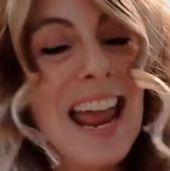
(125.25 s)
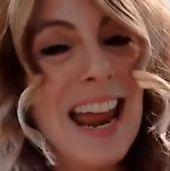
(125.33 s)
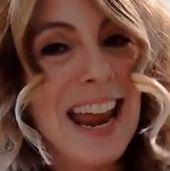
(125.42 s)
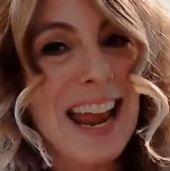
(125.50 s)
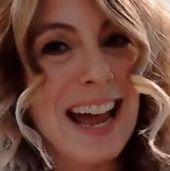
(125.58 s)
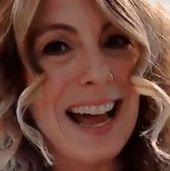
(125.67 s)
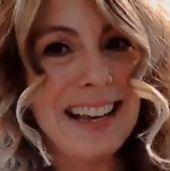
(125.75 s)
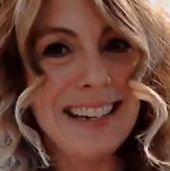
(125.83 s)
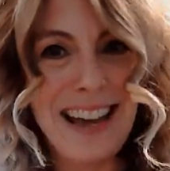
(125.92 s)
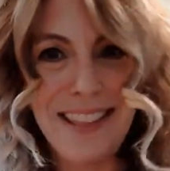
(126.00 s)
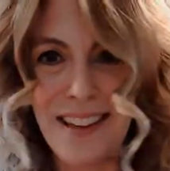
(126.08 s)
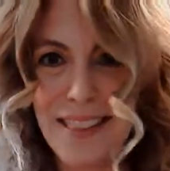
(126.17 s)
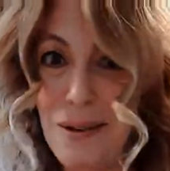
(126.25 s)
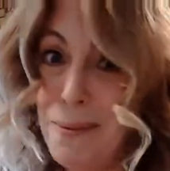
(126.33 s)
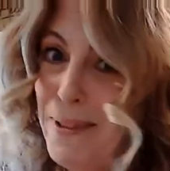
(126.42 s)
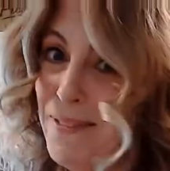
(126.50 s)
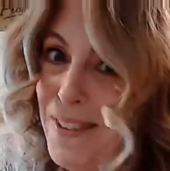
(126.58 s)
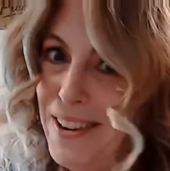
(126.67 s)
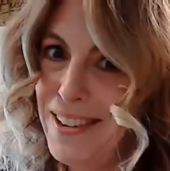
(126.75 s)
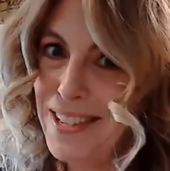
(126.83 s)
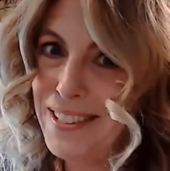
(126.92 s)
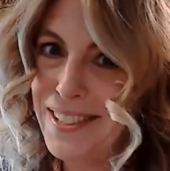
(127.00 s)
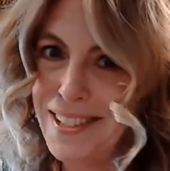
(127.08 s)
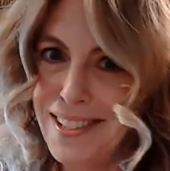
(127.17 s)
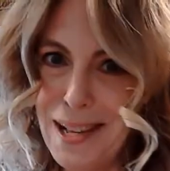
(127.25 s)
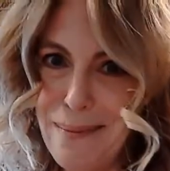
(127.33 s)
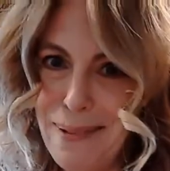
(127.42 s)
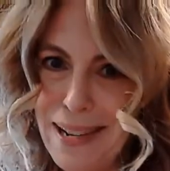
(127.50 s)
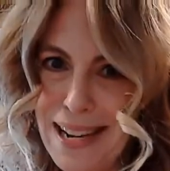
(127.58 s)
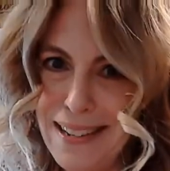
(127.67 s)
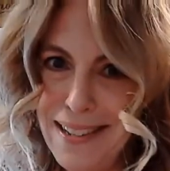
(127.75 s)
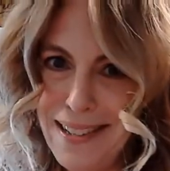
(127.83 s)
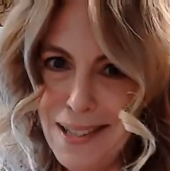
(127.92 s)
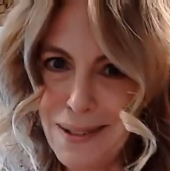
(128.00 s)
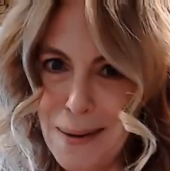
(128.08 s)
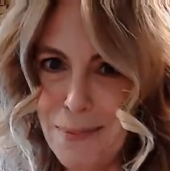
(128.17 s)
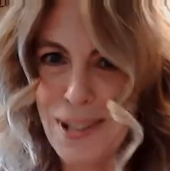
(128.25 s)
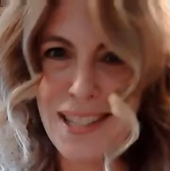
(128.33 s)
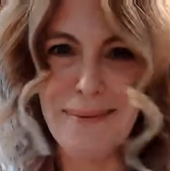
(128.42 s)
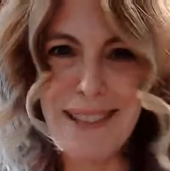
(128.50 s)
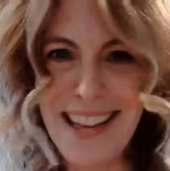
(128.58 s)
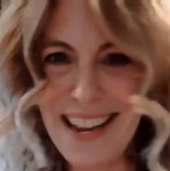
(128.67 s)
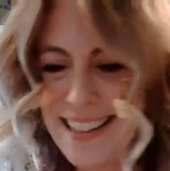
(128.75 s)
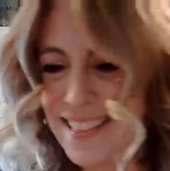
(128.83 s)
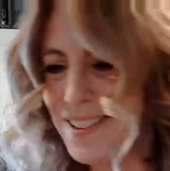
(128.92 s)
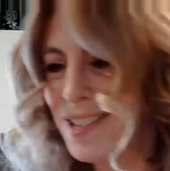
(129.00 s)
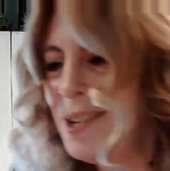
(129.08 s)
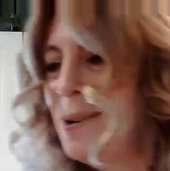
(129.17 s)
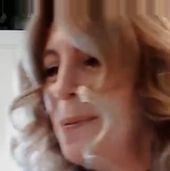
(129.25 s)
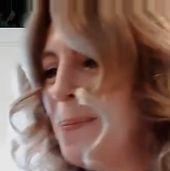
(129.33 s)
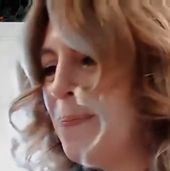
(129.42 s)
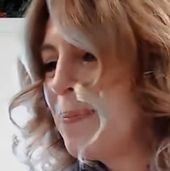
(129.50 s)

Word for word: And I thought that would be very delicious on bananas, so I put some of that in there too.